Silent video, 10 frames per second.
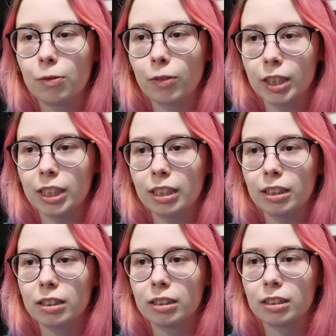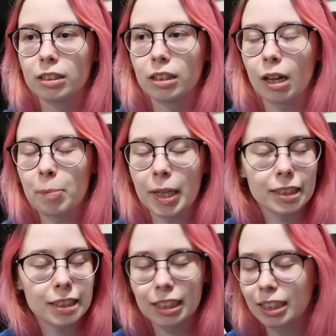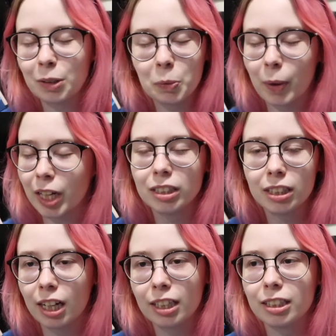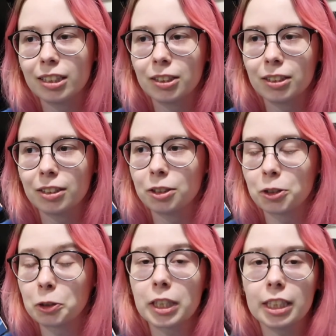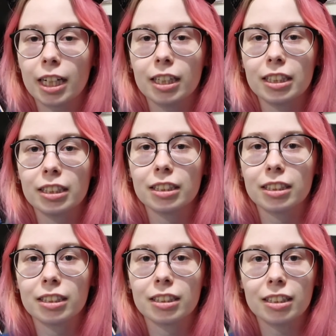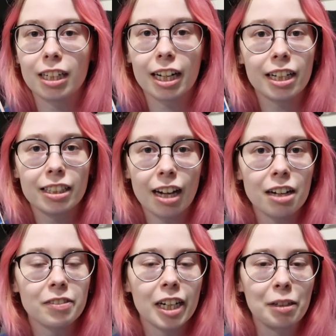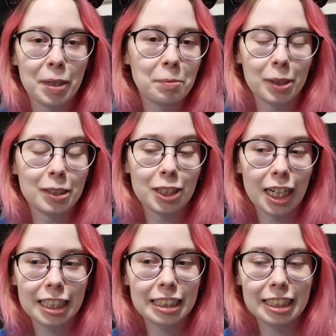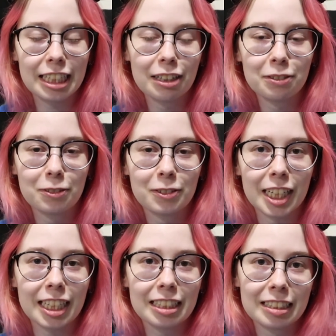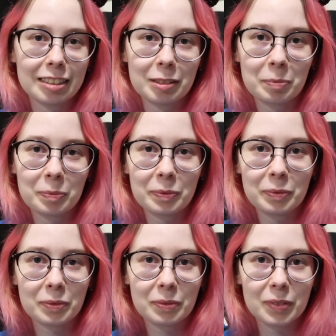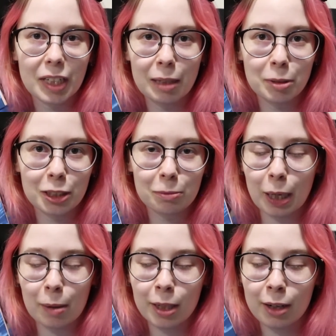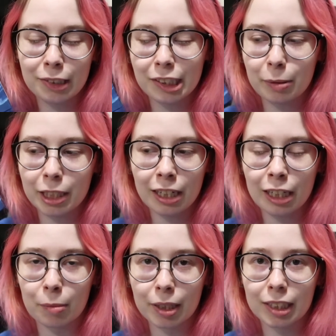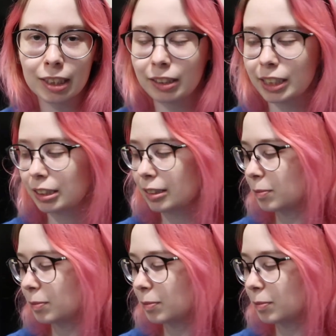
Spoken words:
funny, amazingly well done storytelling, then I cannot recommend Percy Jackson enough. Like, I'm just probably always going to be talking about this series.